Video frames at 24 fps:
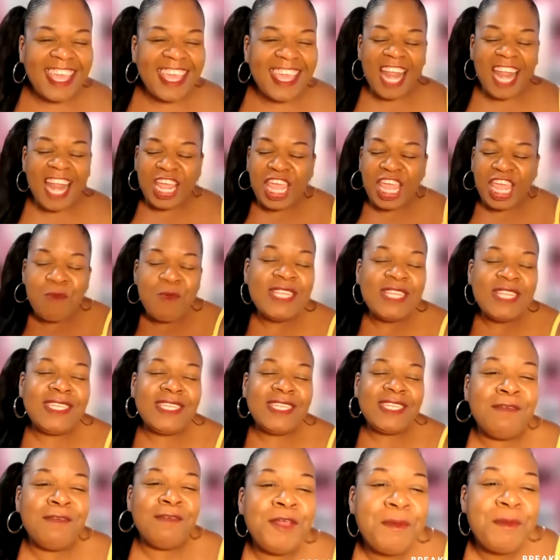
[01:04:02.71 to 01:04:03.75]
can't I can't wait to
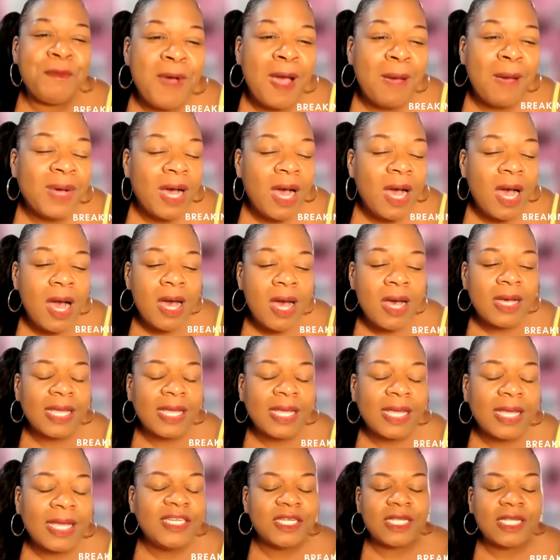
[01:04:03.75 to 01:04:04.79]
give your mom a
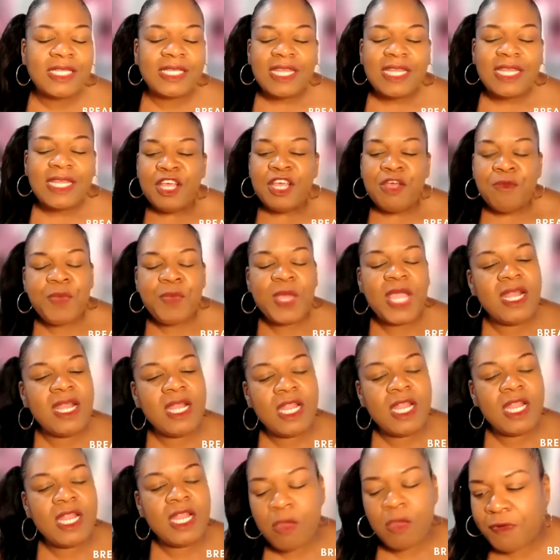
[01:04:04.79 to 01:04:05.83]
hug and just
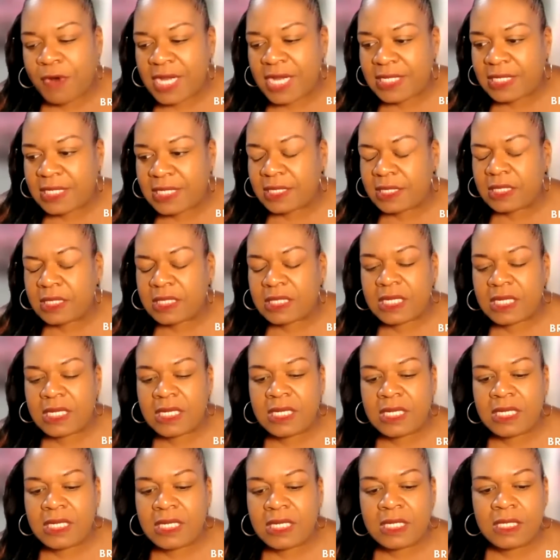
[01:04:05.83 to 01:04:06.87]
being in your presence
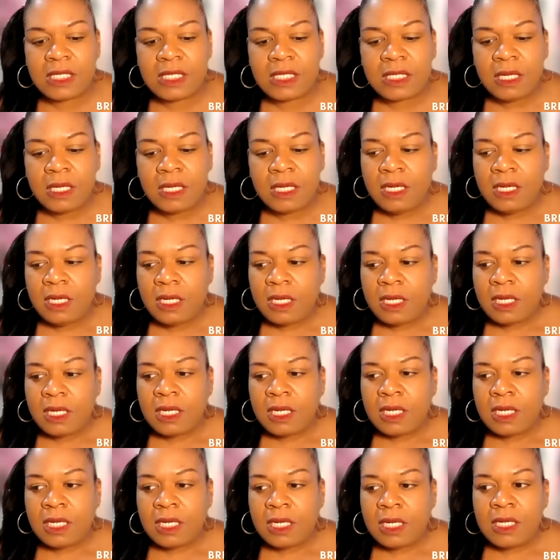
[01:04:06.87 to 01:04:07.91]
is
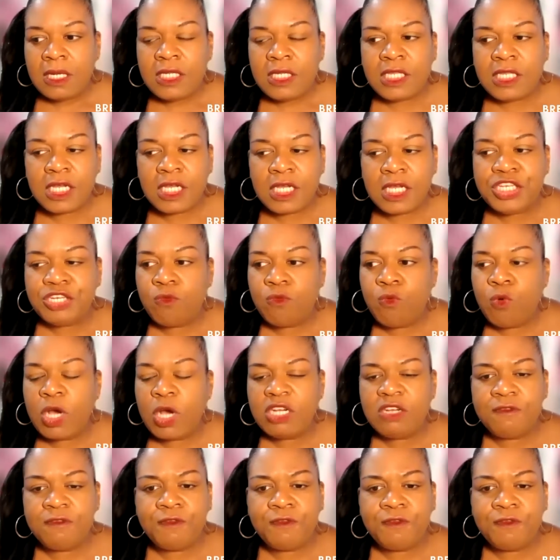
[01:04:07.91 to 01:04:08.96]
such a
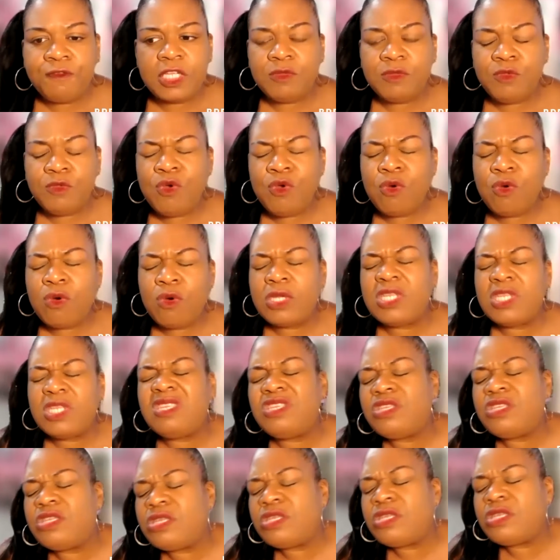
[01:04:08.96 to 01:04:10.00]
wonderful you are
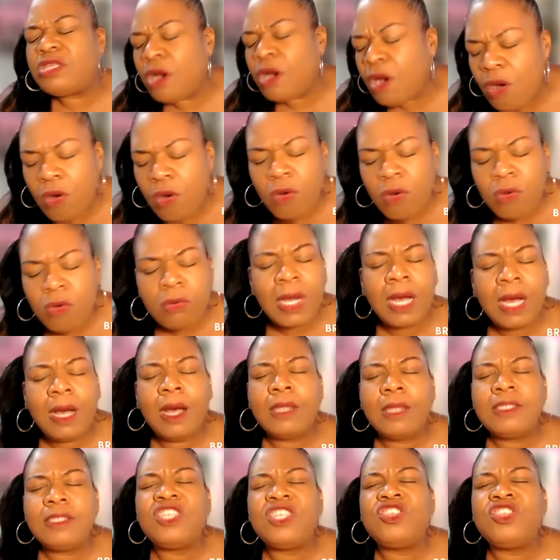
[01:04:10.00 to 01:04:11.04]
so
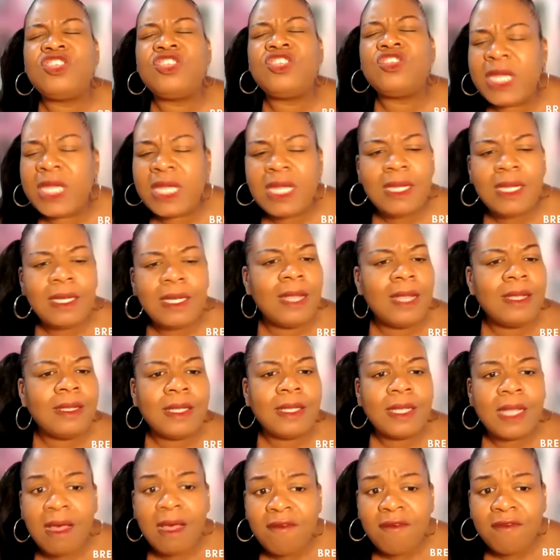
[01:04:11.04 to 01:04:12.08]
sweet and
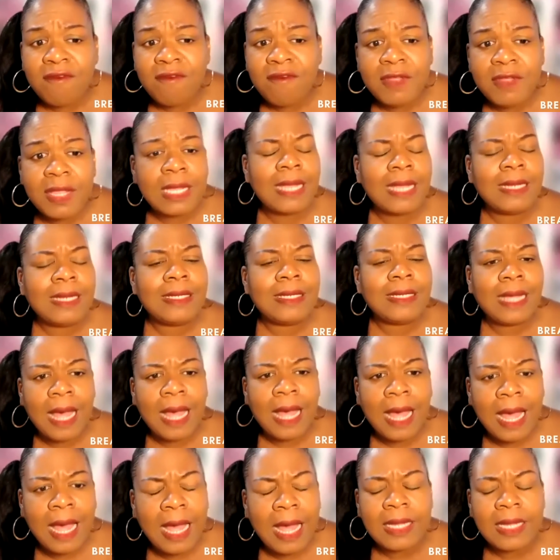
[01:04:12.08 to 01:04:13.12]
loving and
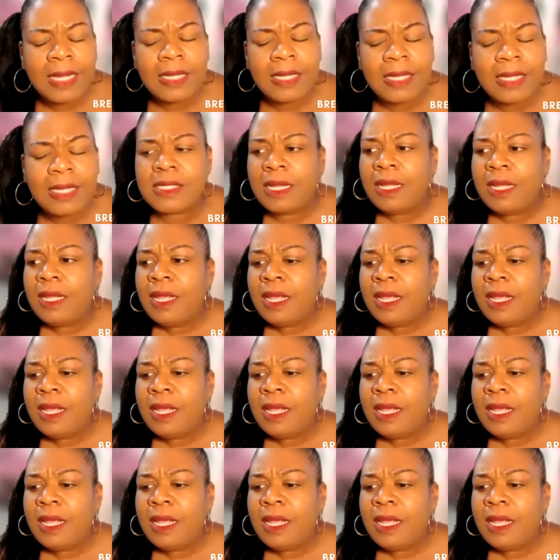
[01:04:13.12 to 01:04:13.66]
kind